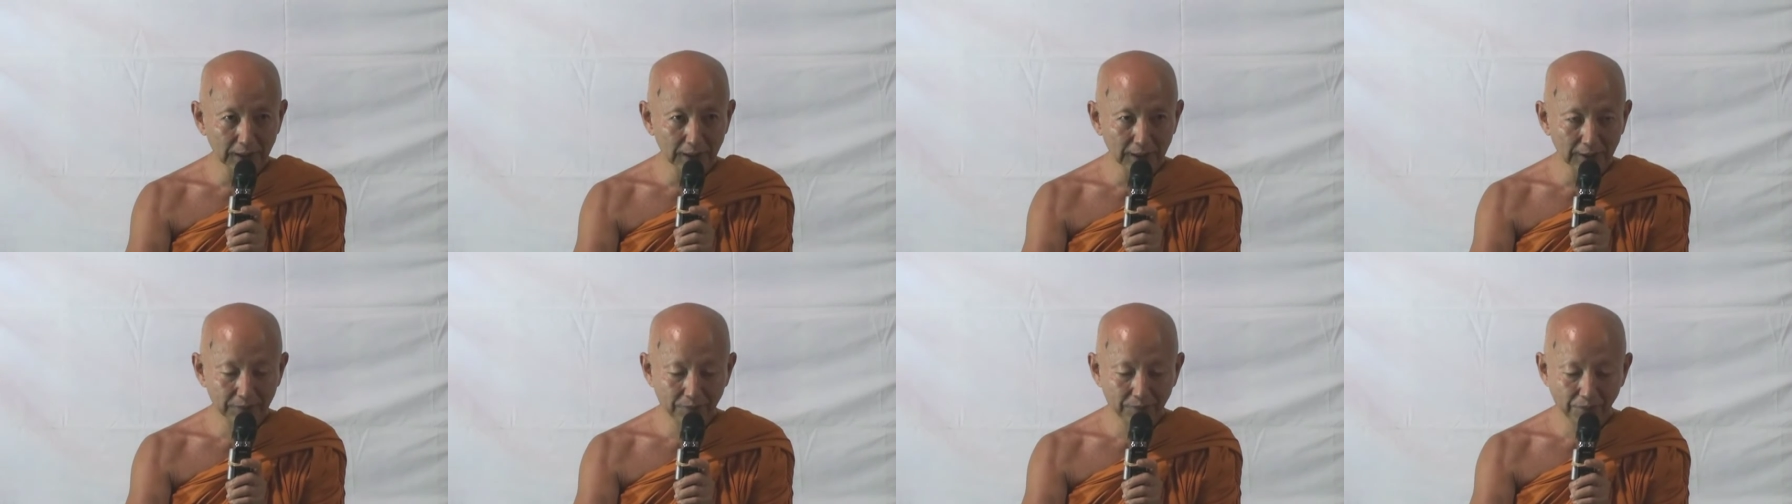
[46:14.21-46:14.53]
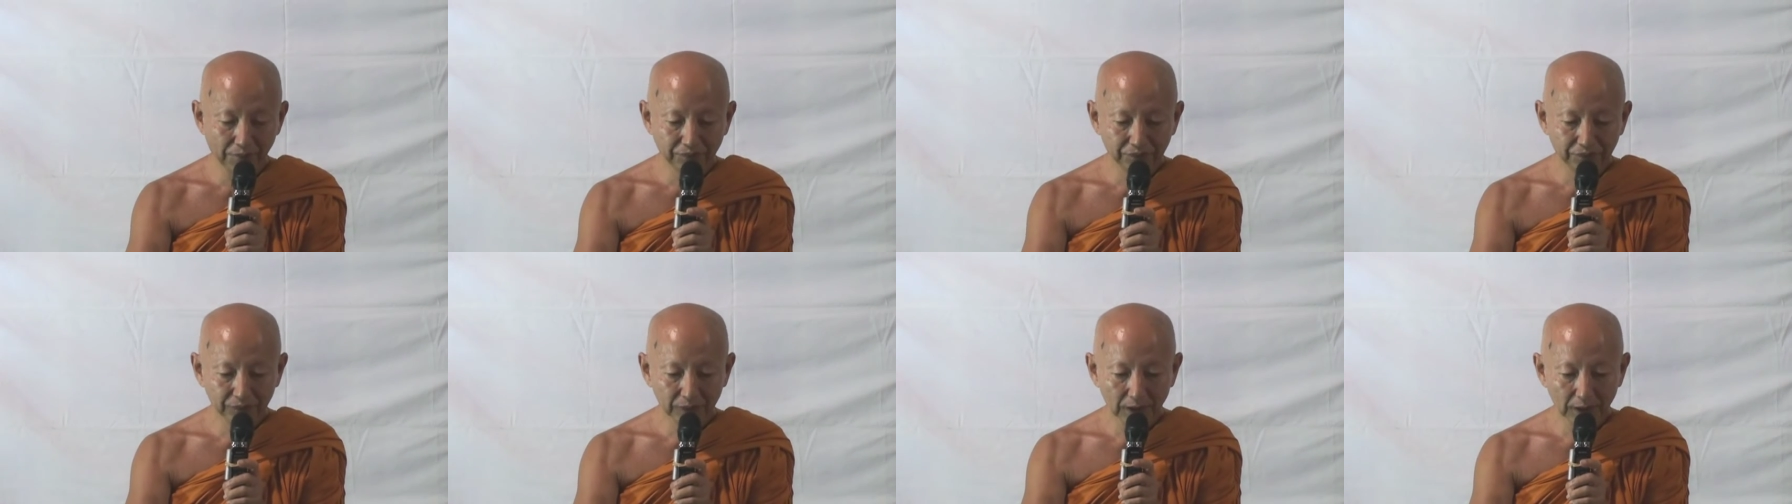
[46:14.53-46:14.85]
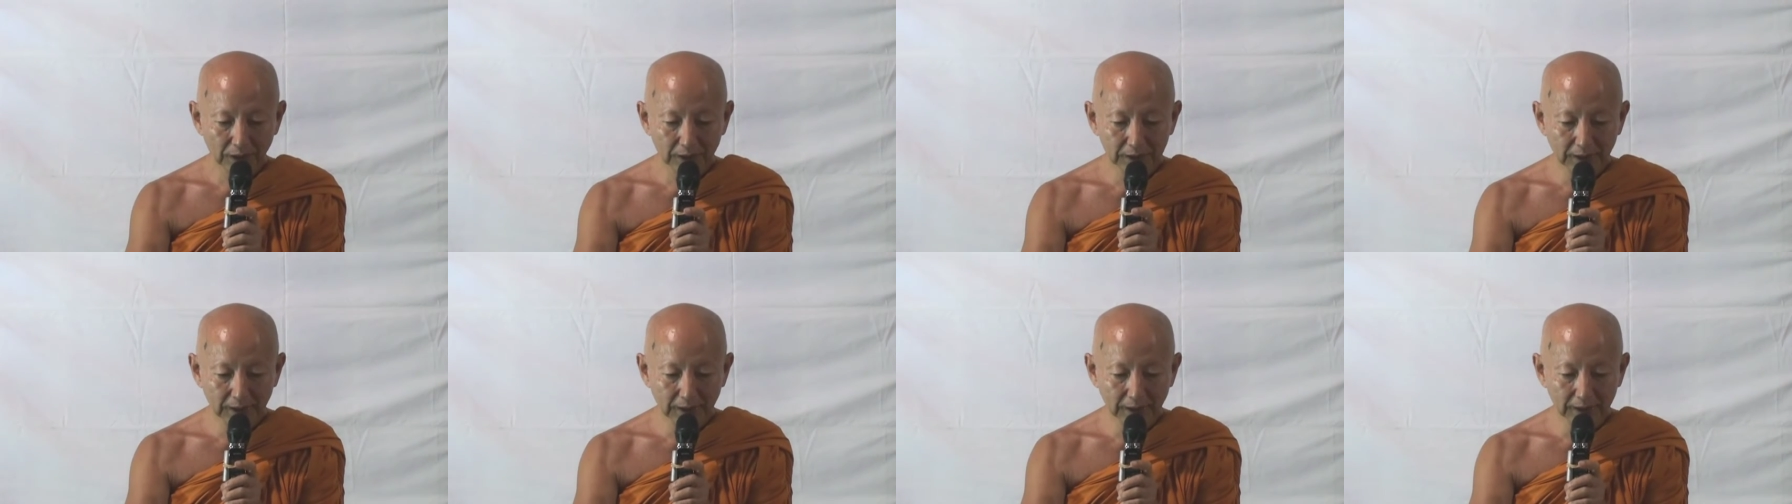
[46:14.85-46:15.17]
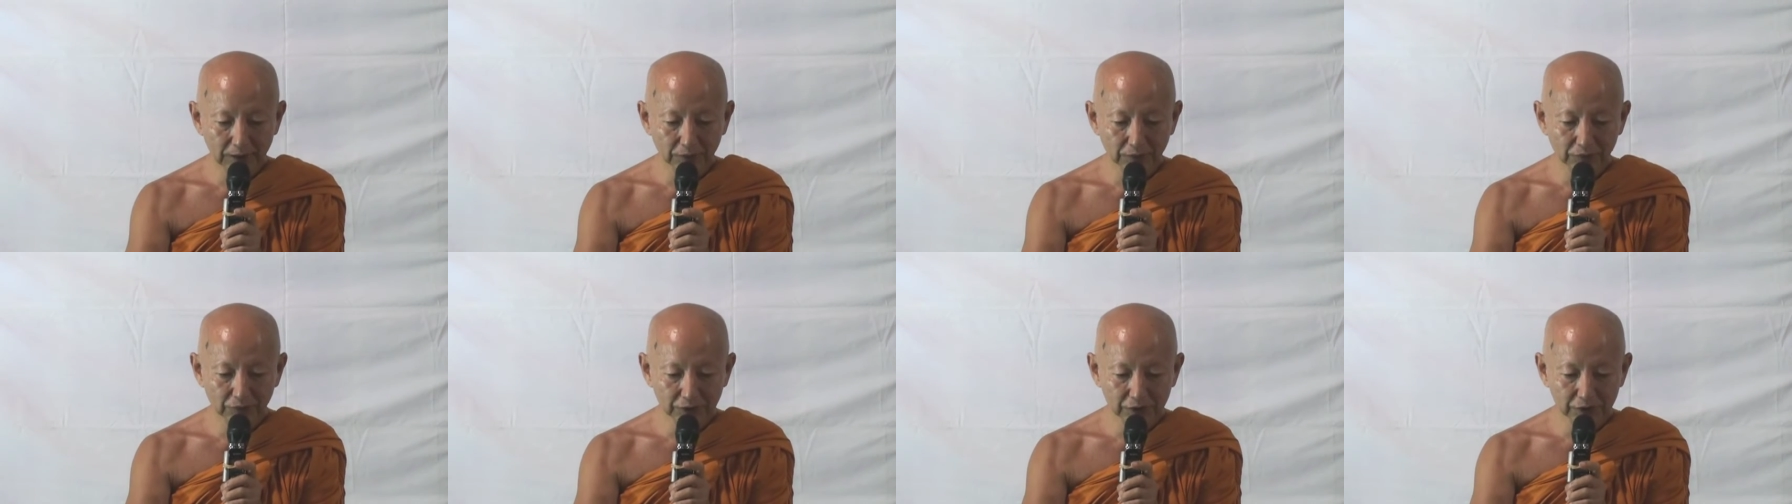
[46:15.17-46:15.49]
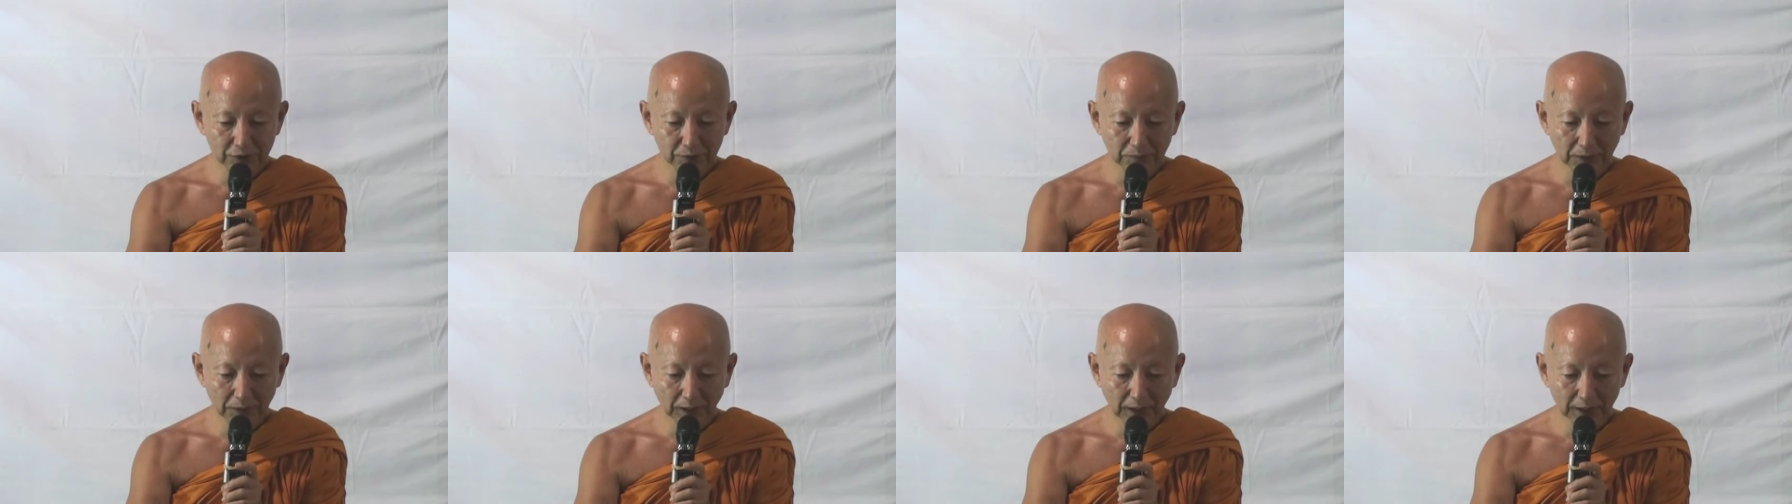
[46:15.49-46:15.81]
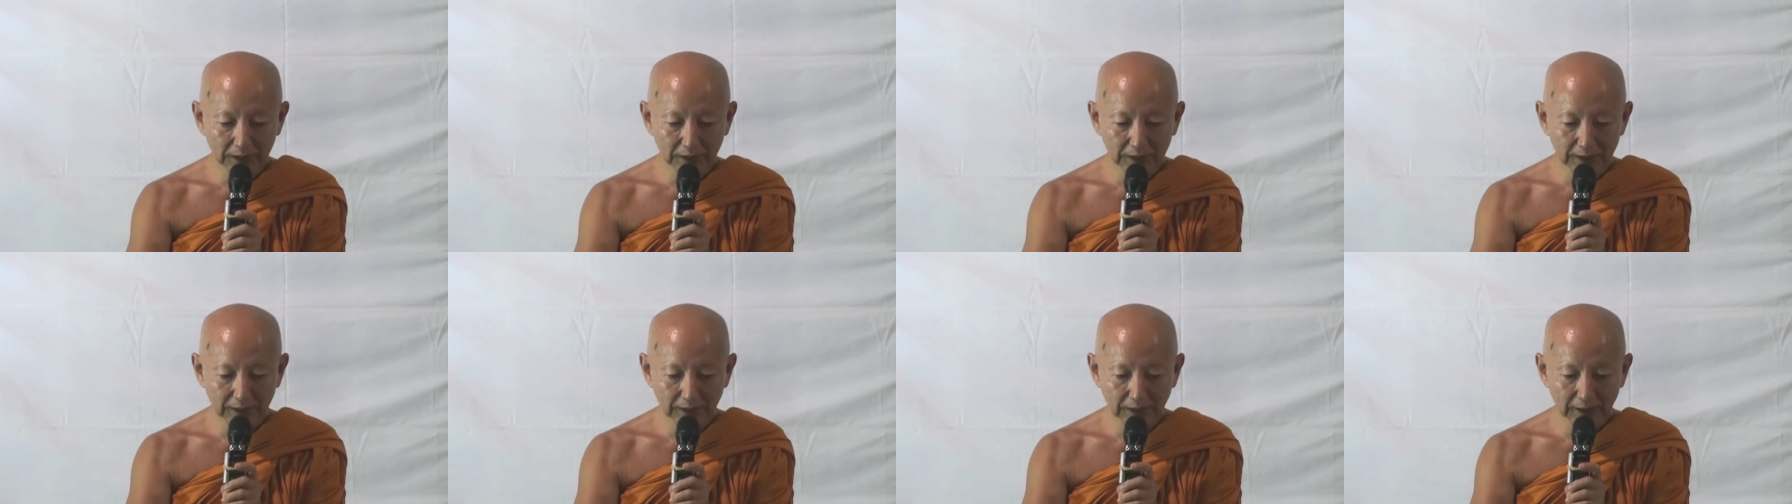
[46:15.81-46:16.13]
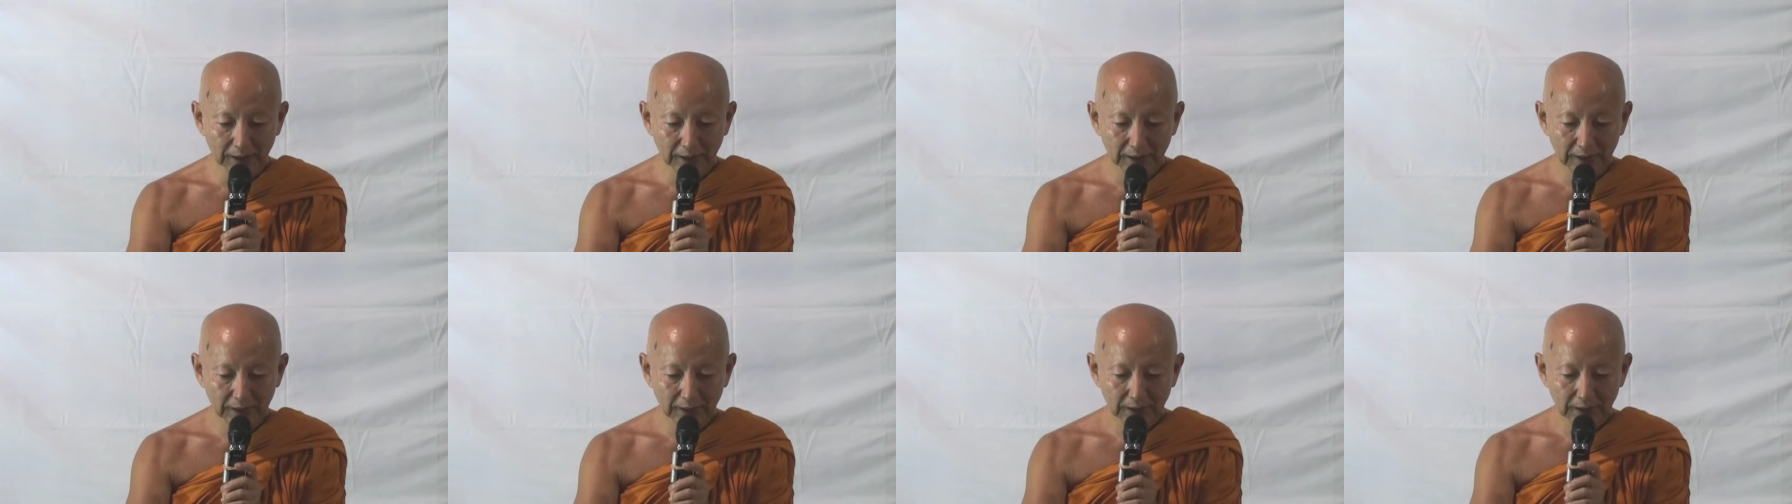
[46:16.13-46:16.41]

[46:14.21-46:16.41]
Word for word: la, attained the first path, la,